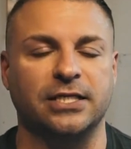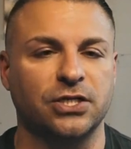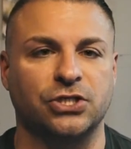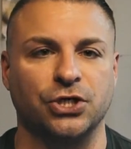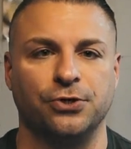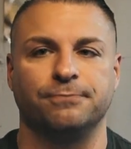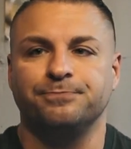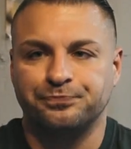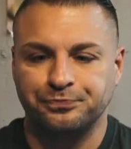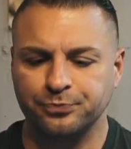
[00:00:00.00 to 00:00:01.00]

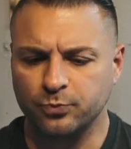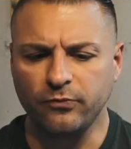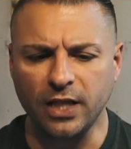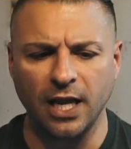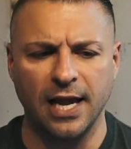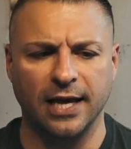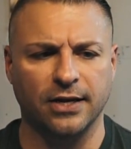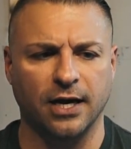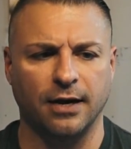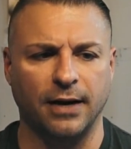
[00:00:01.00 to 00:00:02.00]
2,
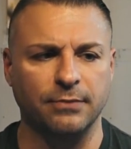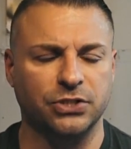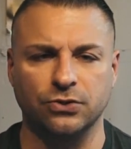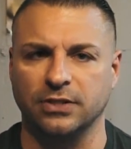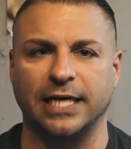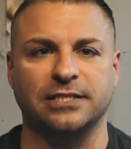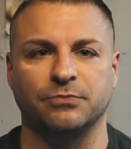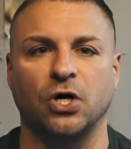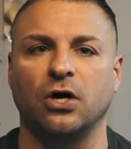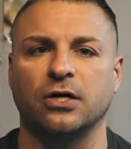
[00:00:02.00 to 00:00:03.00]
and I was doing like
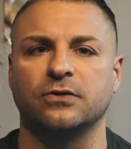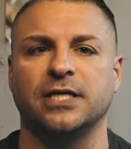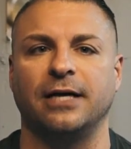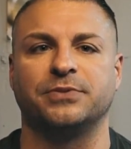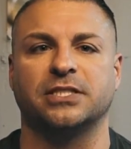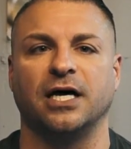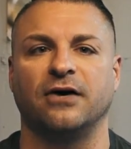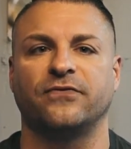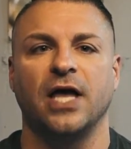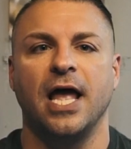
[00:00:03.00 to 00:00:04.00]
some cardio type
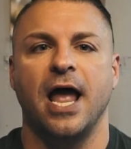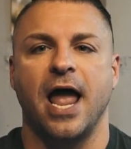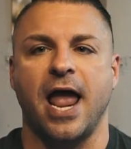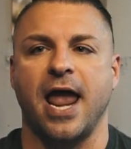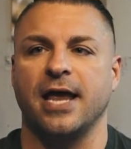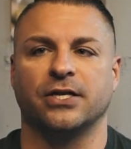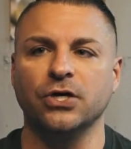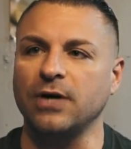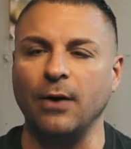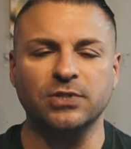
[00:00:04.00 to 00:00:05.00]
stuff. And
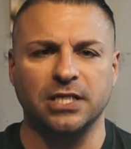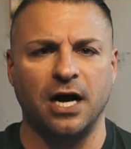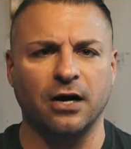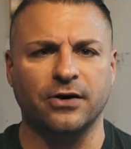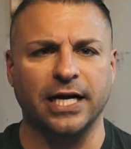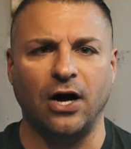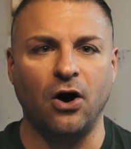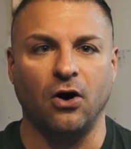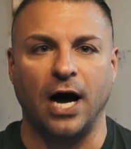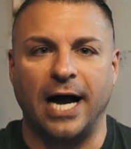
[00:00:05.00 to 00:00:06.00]
dude, I wasn't hungry at
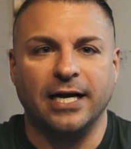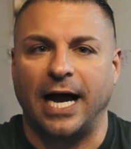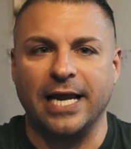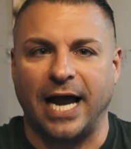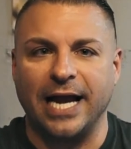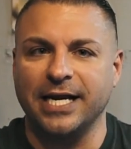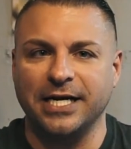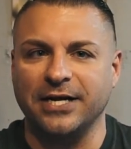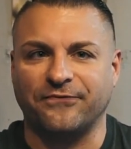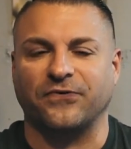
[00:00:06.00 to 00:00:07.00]
all. I
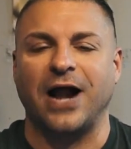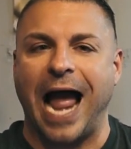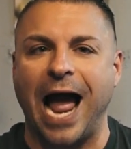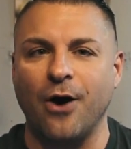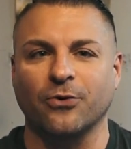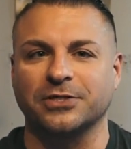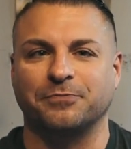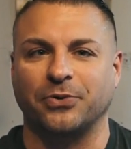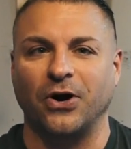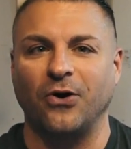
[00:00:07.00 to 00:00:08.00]
didn't eat for hours,
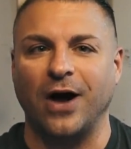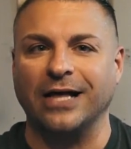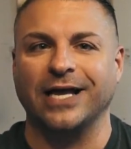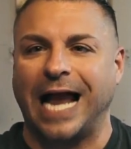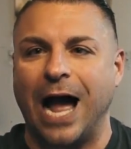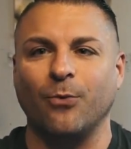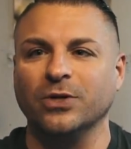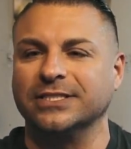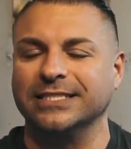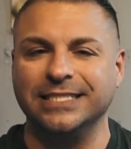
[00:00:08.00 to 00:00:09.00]
bro. I
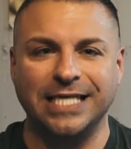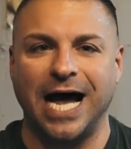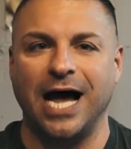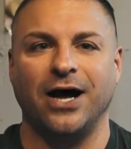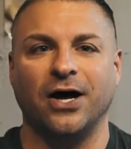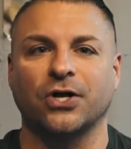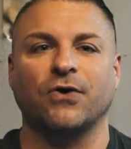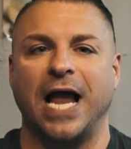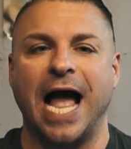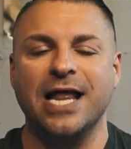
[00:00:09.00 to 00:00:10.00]
was not
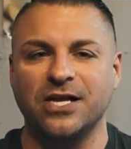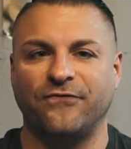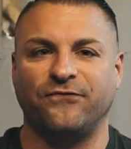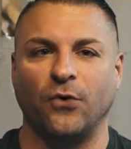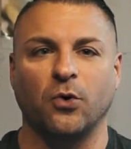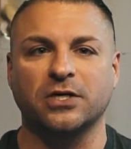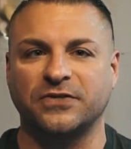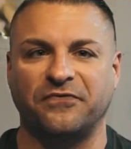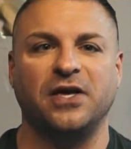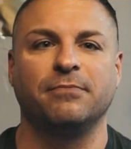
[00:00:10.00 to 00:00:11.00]
hungry. I had to
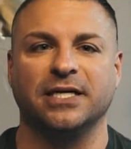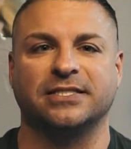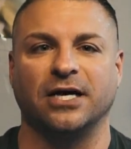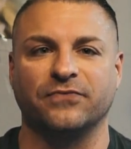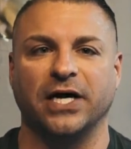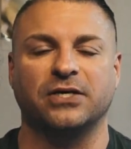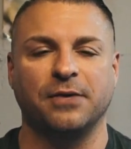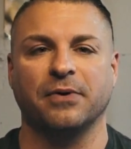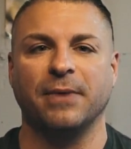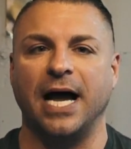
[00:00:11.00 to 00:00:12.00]
force feed myself. Now
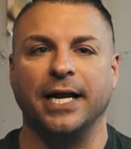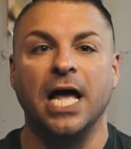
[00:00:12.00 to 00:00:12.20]
keep in mind,